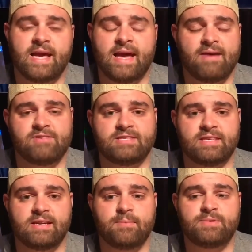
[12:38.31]
I haven't seen
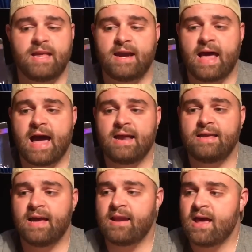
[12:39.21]
an updated ad
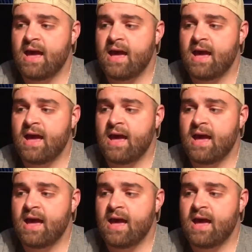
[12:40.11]
yet.